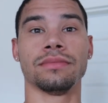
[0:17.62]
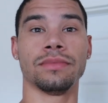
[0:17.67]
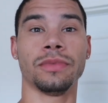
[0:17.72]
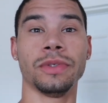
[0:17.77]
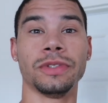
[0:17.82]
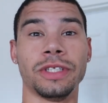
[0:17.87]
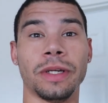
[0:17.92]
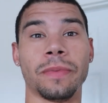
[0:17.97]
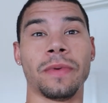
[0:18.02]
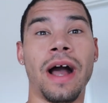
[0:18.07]

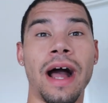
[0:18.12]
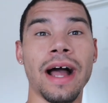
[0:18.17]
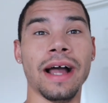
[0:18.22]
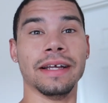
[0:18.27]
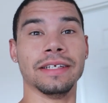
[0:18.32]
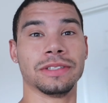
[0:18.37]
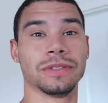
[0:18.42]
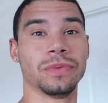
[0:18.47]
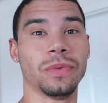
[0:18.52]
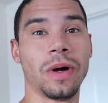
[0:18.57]
What's up,
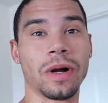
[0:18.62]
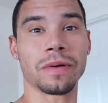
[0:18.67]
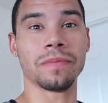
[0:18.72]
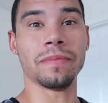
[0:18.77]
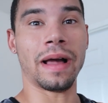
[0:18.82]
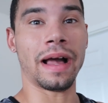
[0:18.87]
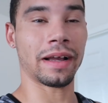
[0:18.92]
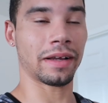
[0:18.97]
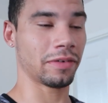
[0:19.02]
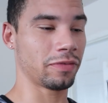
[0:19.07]
guys?
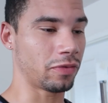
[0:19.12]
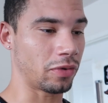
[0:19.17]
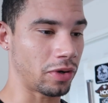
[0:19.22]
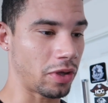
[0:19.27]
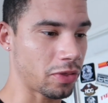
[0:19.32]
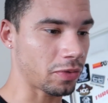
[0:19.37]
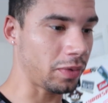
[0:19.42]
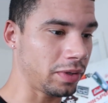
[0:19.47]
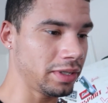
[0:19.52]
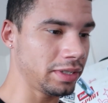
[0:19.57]
Welcome back for
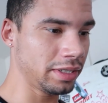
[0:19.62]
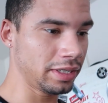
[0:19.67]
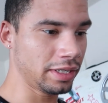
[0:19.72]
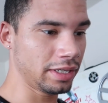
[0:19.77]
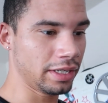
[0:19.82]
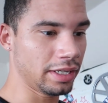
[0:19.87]
another one.